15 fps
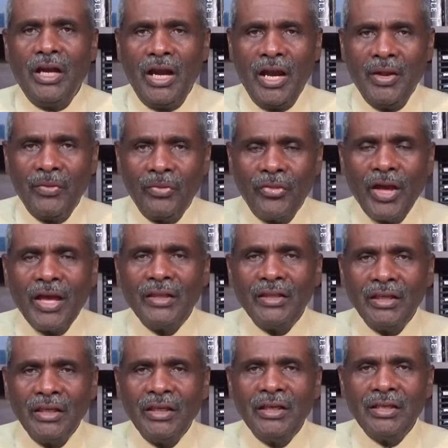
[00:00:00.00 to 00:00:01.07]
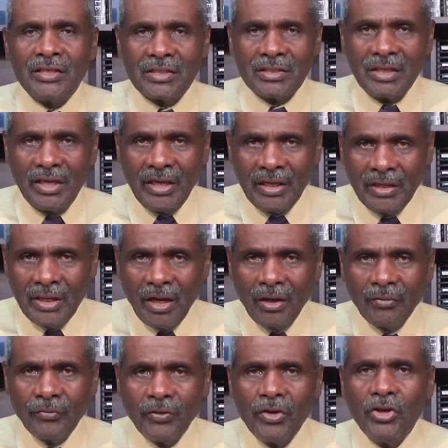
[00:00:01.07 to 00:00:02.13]
And that is
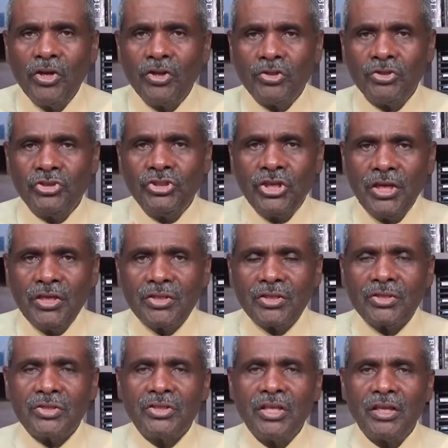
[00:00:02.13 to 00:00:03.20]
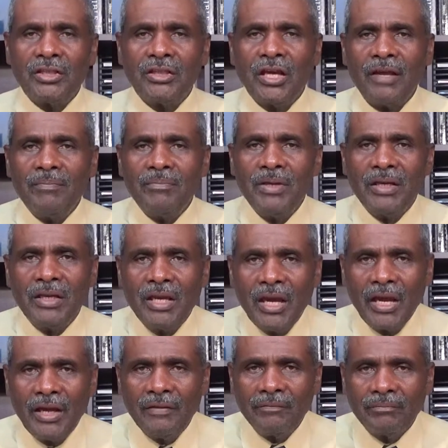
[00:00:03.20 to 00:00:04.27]
enough. Jesus did not
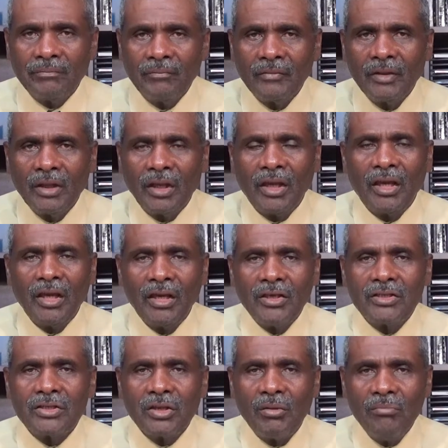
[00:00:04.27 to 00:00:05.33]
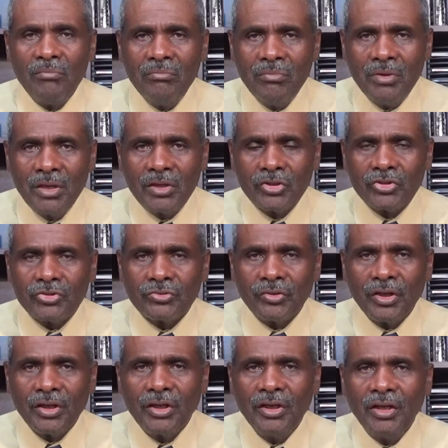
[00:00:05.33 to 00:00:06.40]
begin His
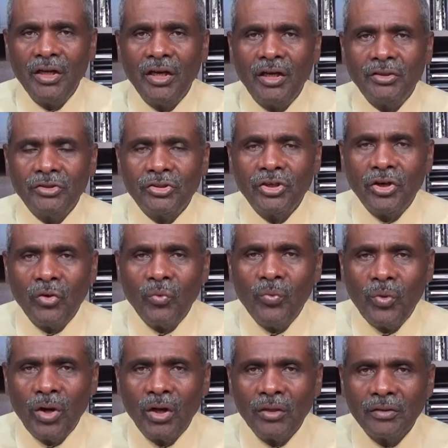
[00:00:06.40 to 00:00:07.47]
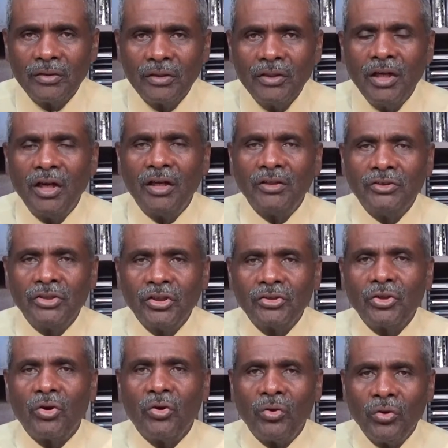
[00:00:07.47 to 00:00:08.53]
ministry until what? Until
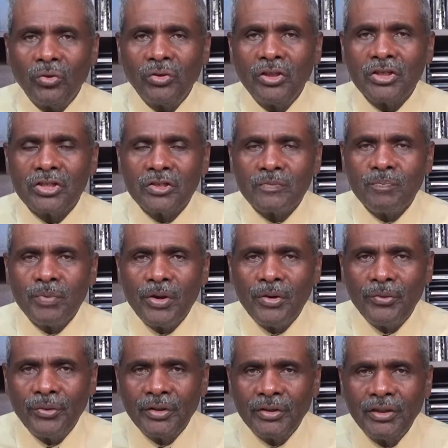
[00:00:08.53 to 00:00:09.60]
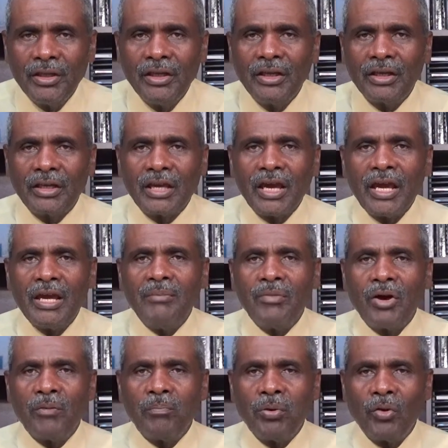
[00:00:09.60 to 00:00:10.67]
the Holy Spirit came
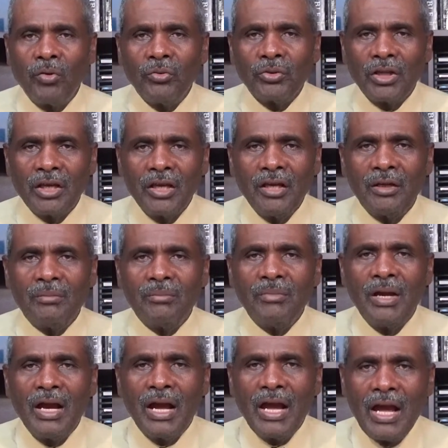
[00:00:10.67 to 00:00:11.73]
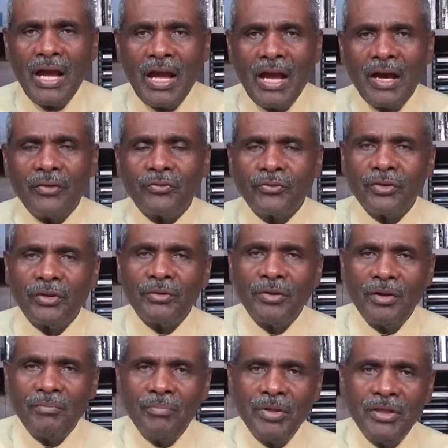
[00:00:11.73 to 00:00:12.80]
upon Him after
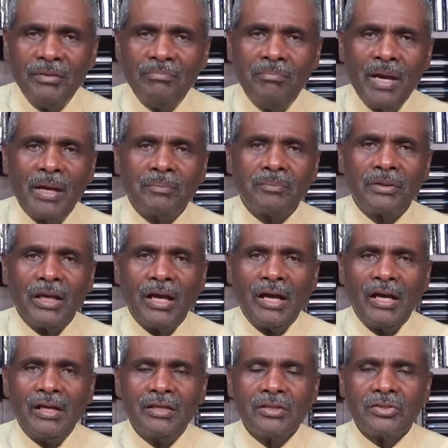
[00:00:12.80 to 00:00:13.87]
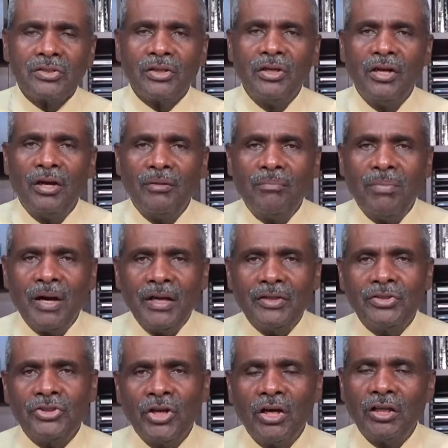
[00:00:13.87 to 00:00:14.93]
being baptized by
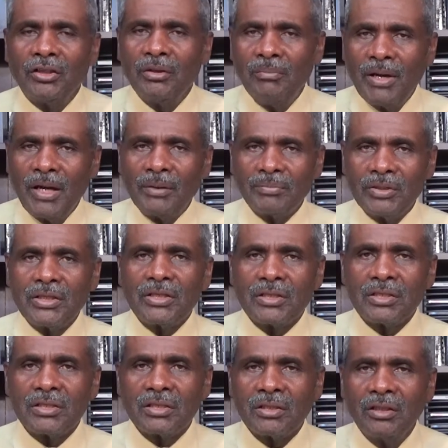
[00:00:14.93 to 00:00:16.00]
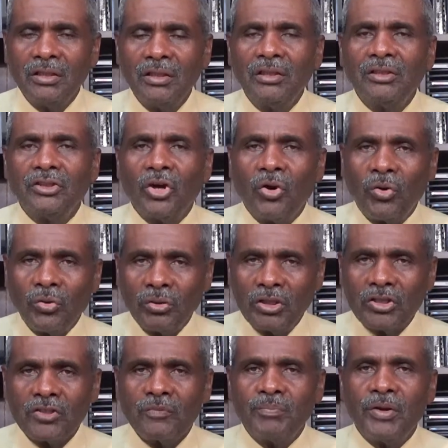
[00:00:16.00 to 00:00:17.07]
John the Baptist. The Holy
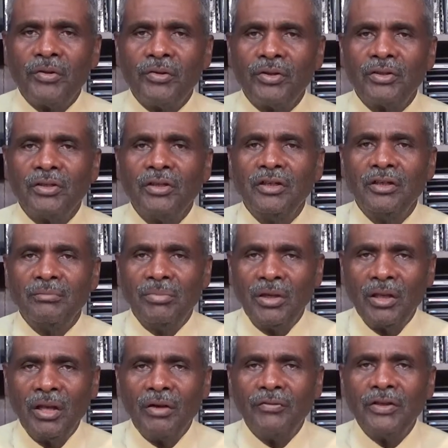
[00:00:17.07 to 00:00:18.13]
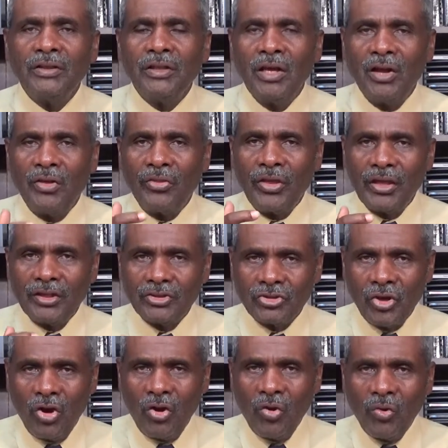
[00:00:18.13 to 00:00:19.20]
Spirit. Beloved, that is
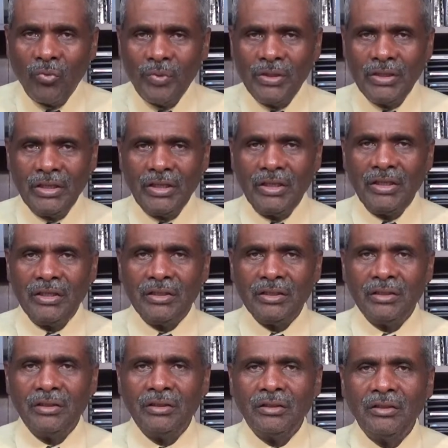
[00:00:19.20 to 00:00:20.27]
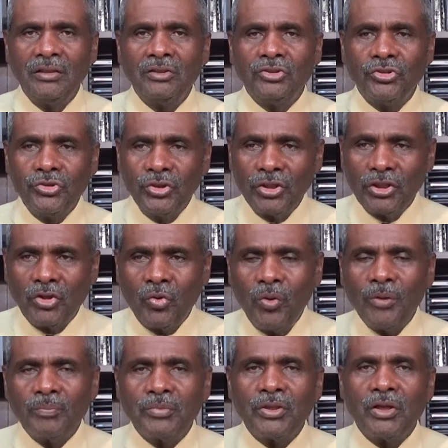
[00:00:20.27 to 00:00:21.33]
all we need to
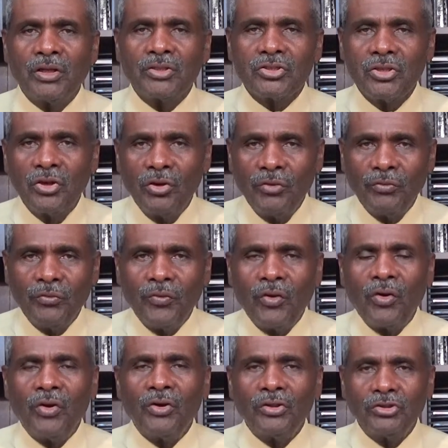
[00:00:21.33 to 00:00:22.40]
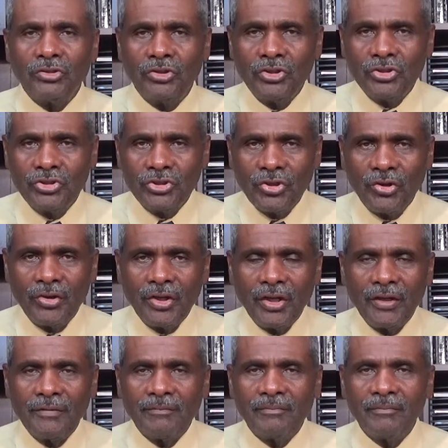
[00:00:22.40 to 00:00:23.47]
equip us for the journey.